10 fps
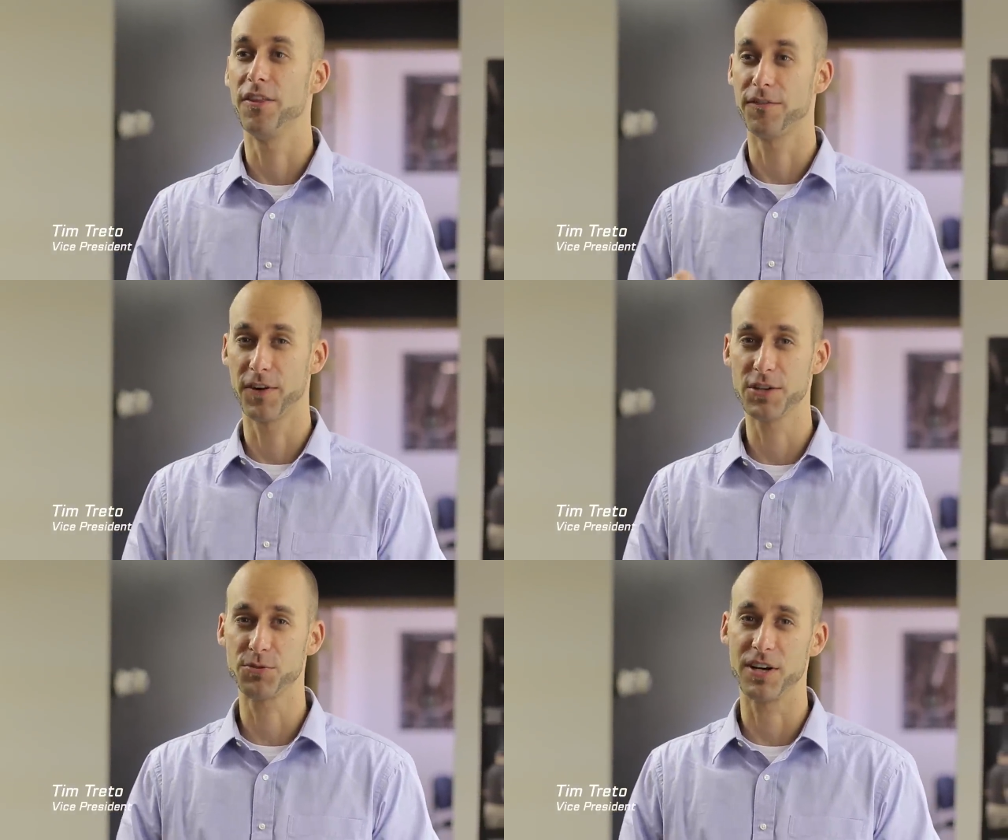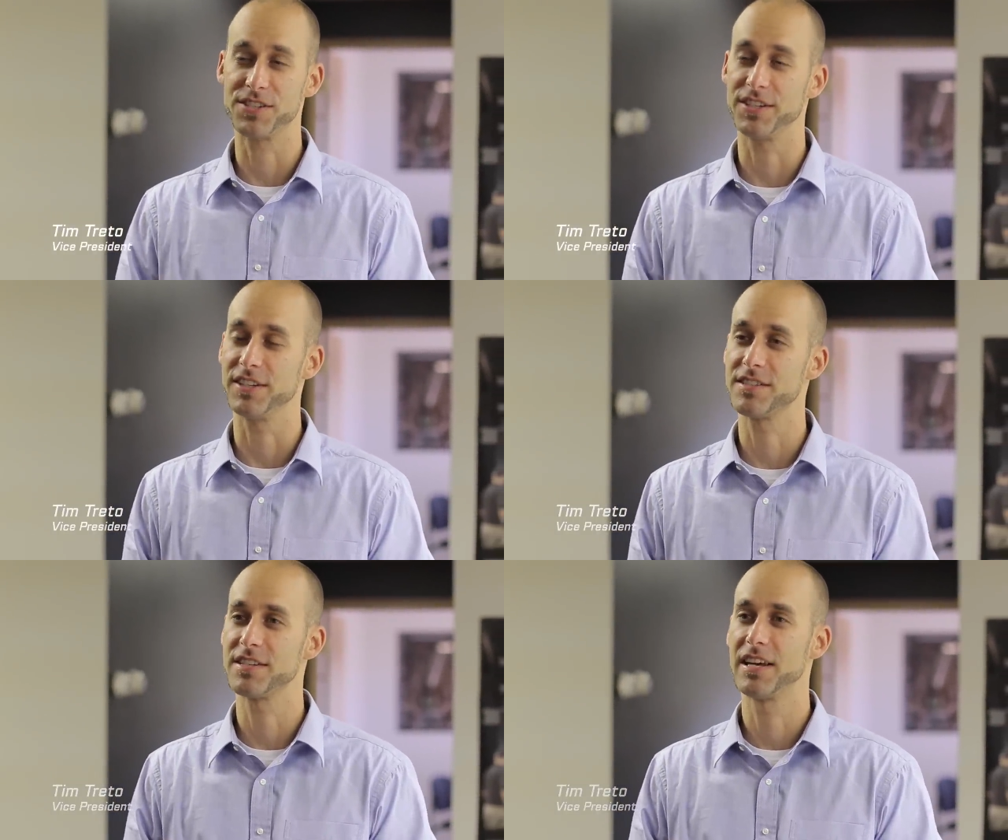The first question
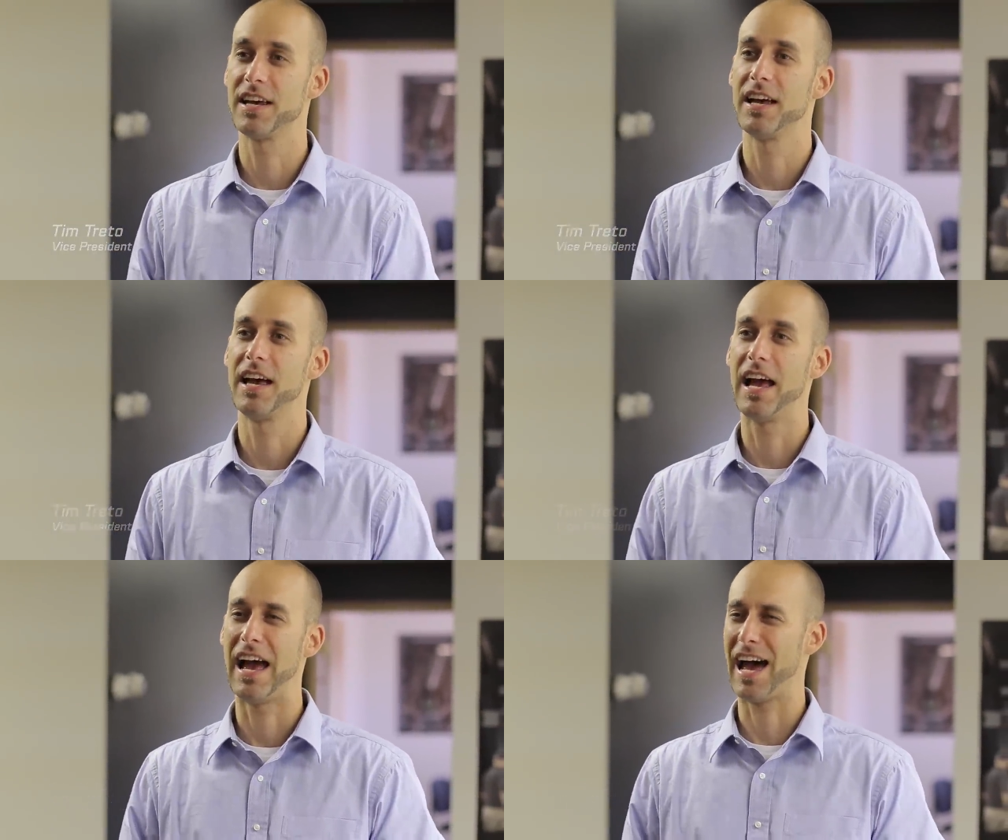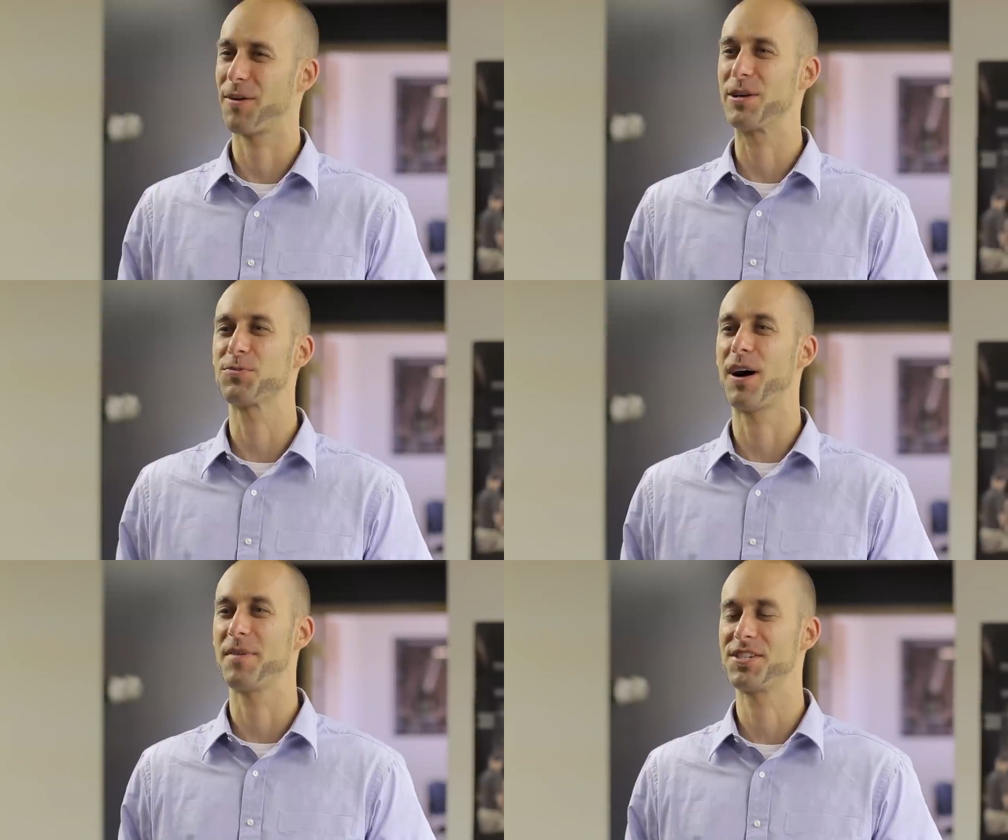is, how do I
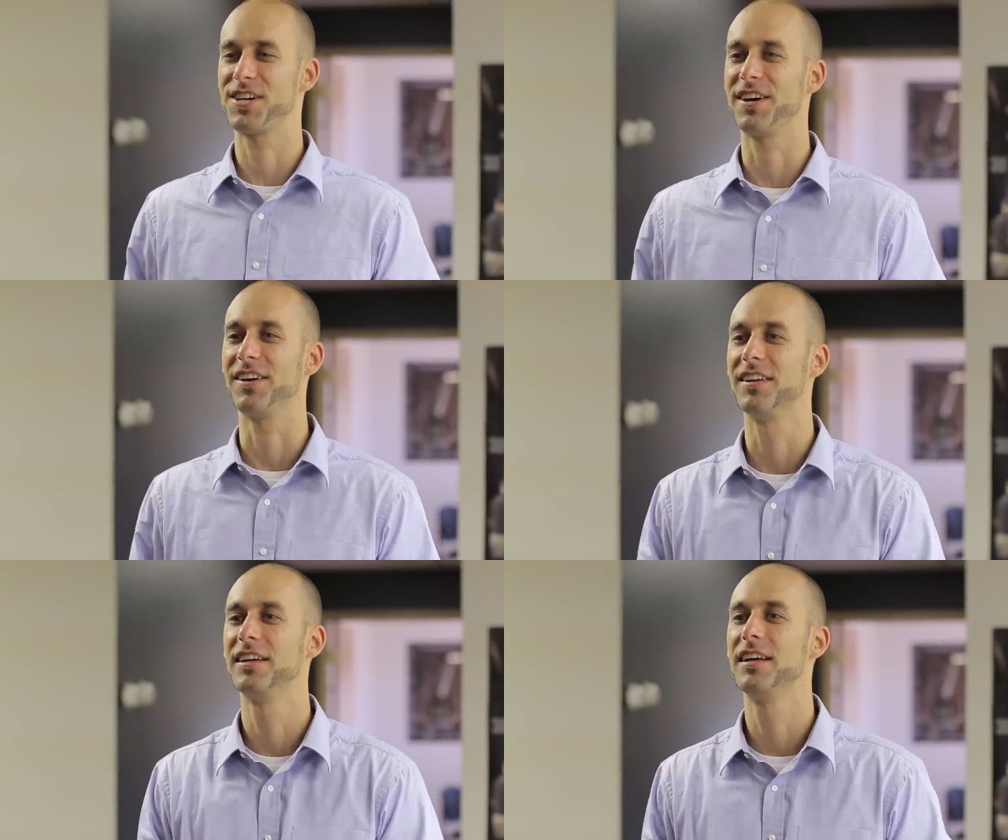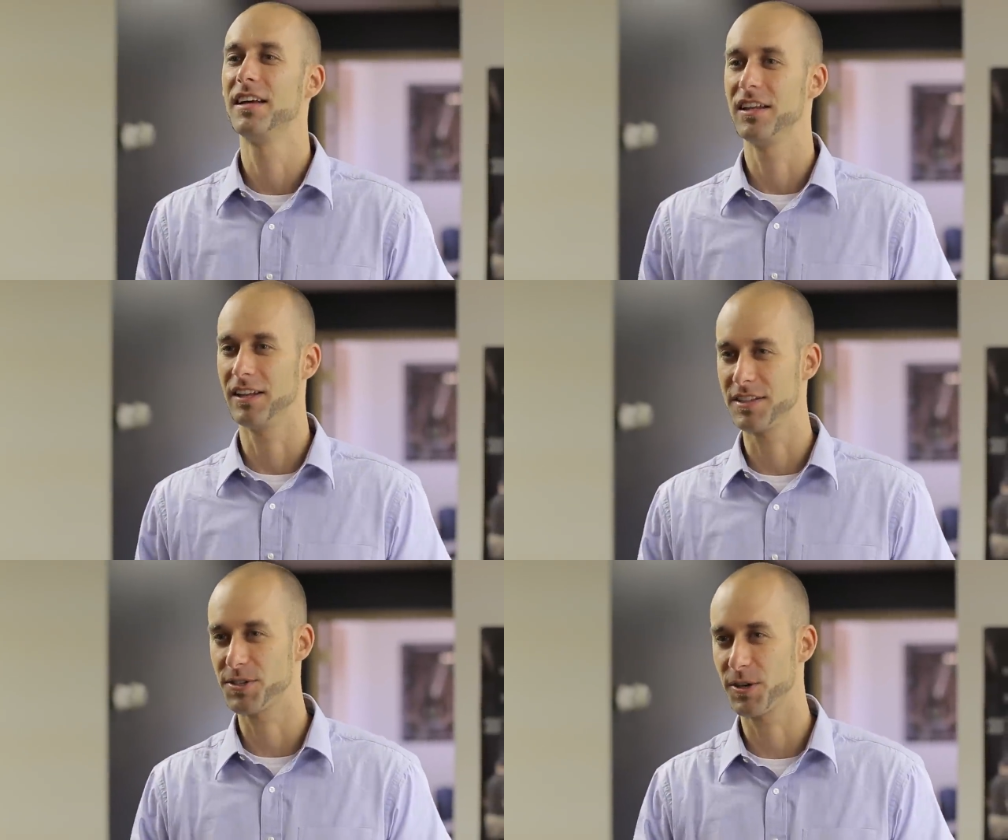swap my shell?
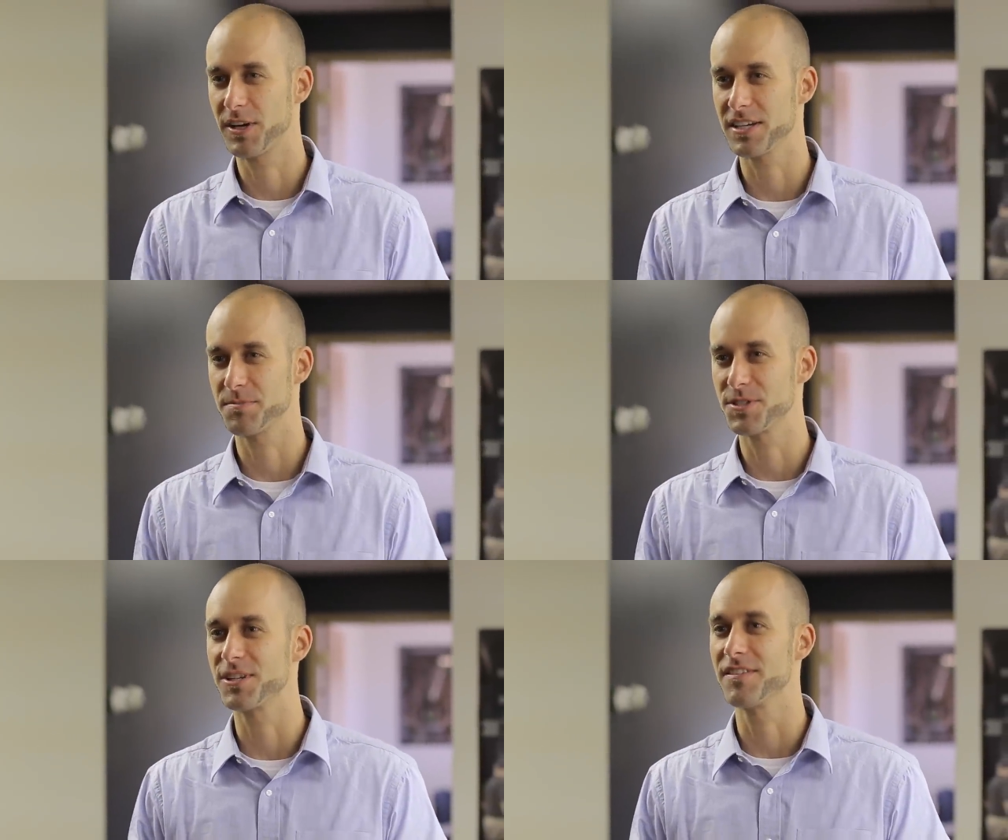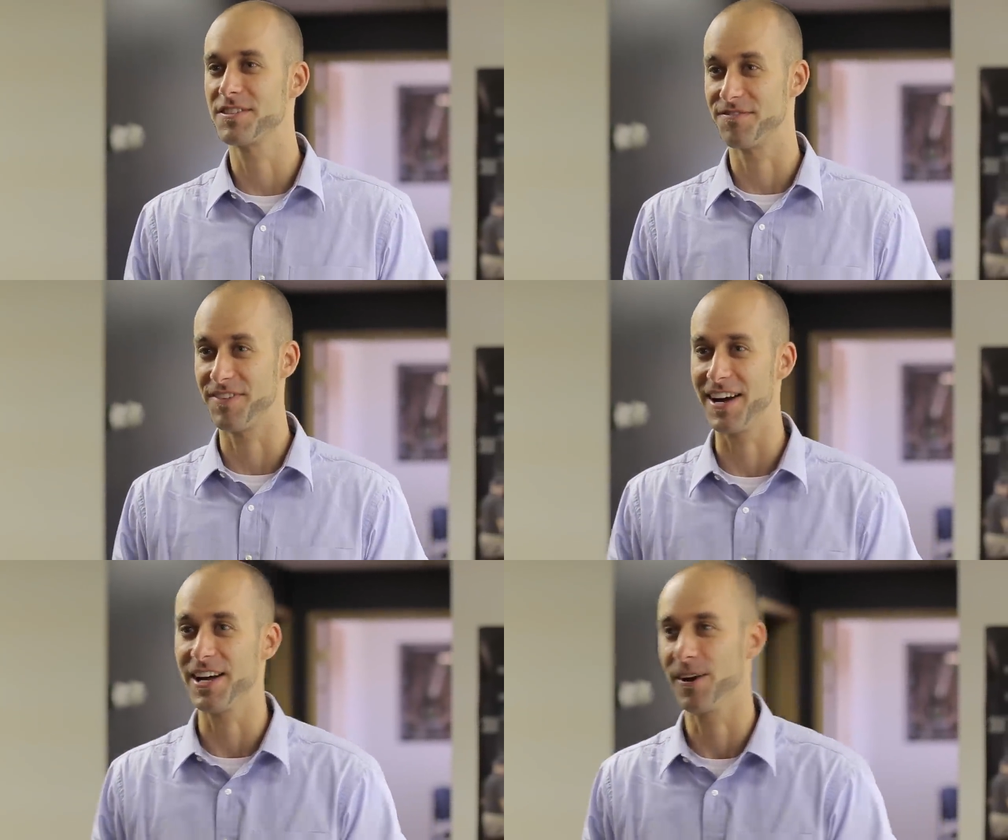Let's go to customer service and
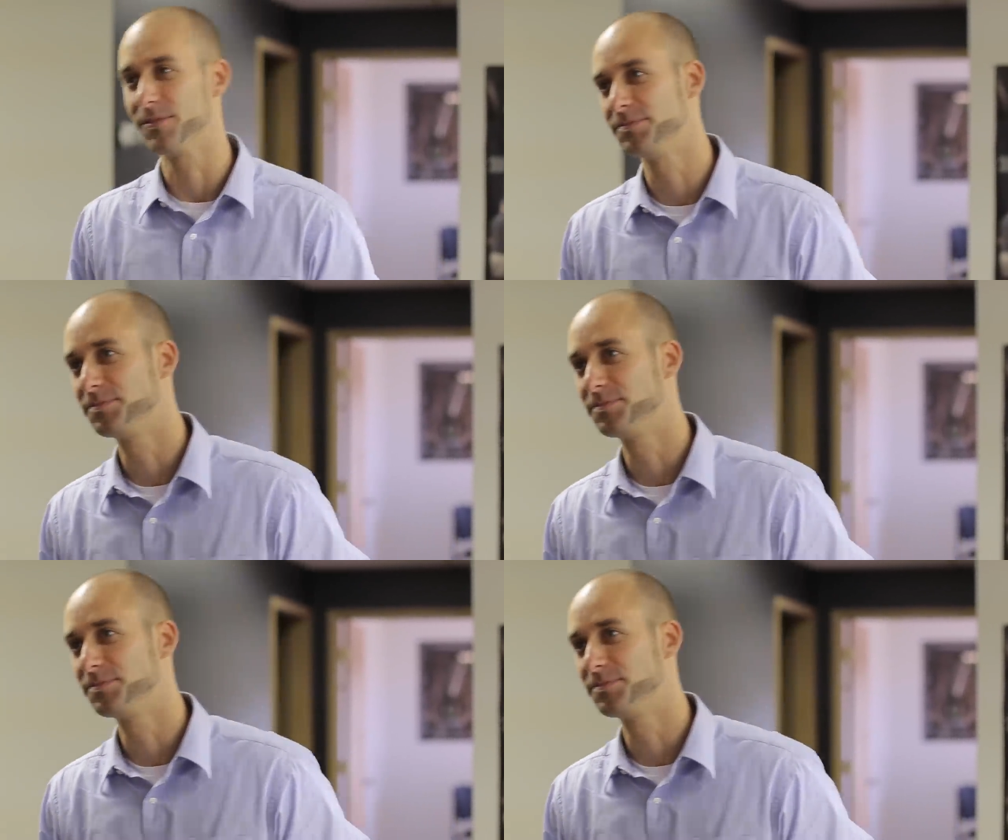find out.